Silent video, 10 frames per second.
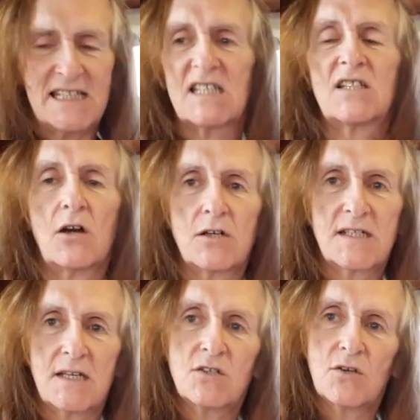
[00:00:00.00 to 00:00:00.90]
starch
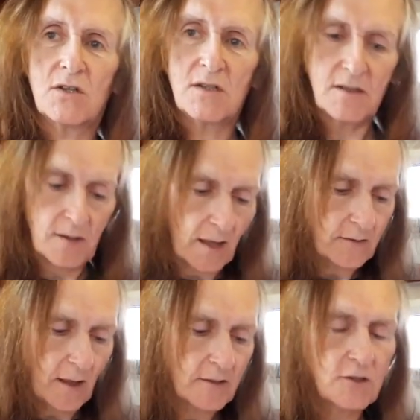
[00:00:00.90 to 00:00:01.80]
into it and
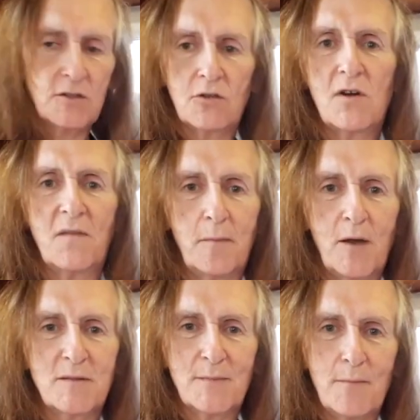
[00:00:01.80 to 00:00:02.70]
the gravy
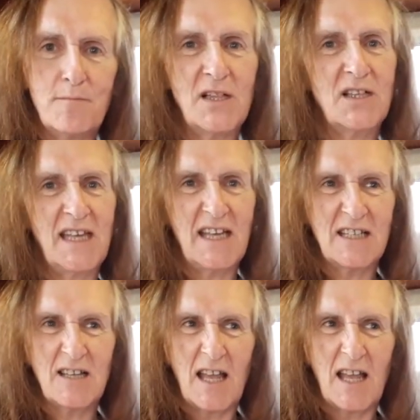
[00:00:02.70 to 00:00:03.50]
becomes a bit milky and